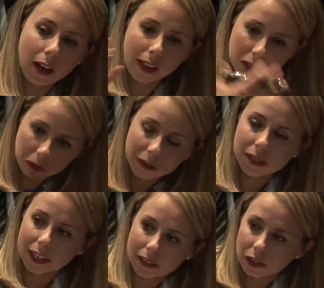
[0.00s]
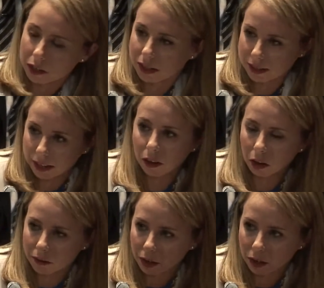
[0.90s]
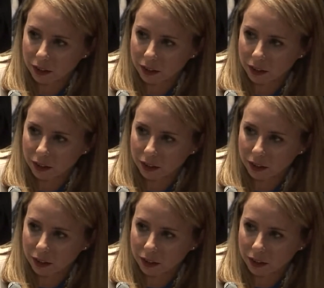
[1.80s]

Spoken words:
and that sort of starts a cycle over